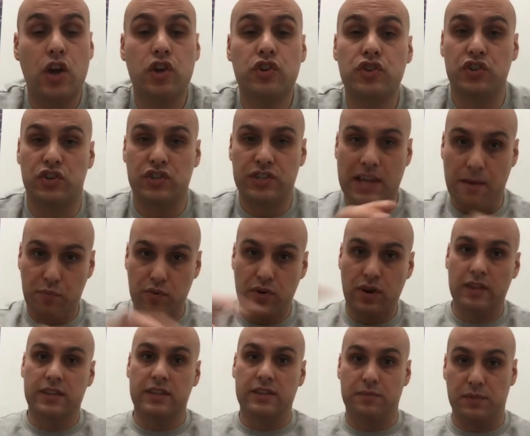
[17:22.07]
to
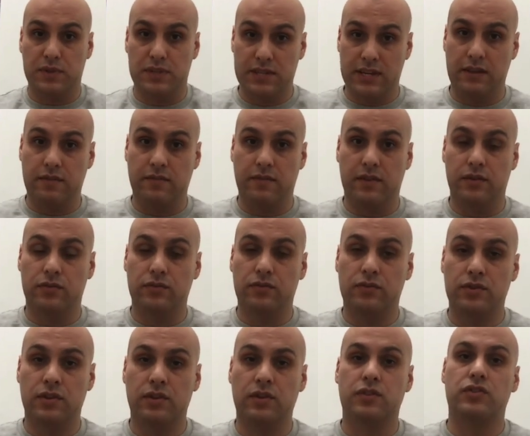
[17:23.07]
separate these
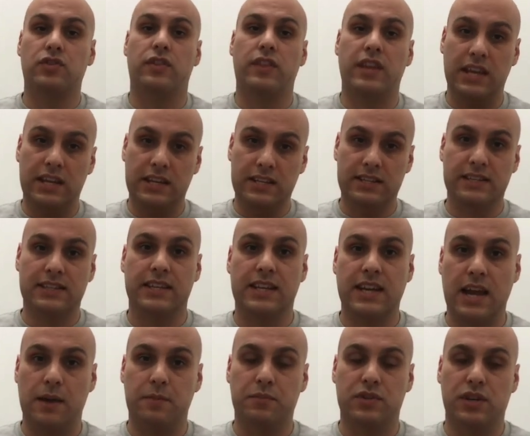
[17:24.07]
materials so they're easy to
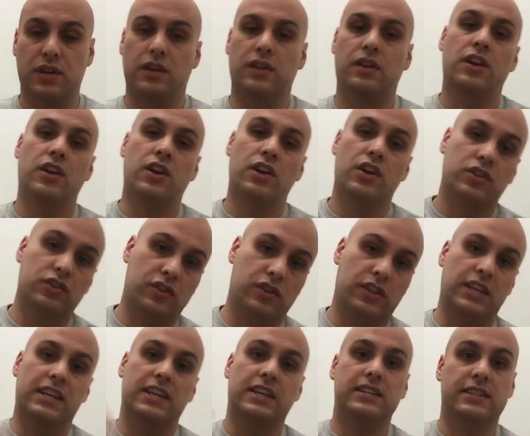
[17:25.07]
capture, so
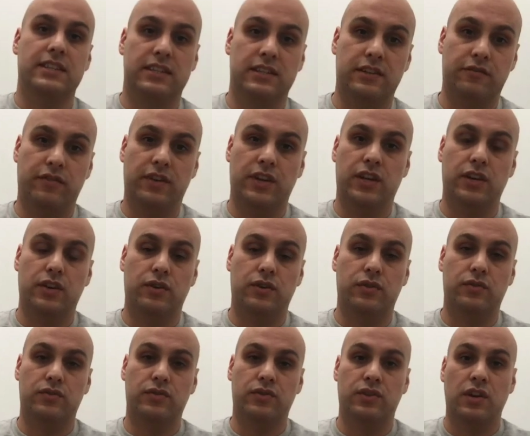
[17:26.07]
they're easy to
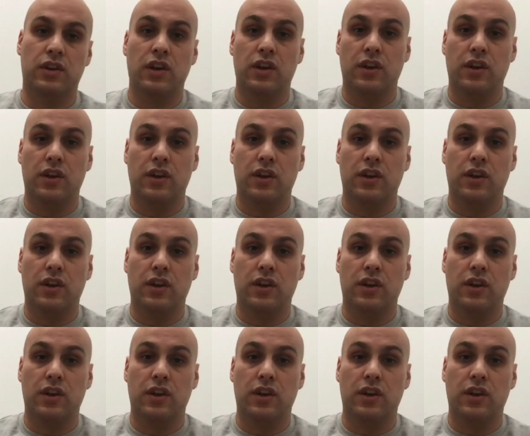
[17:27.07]
reuse,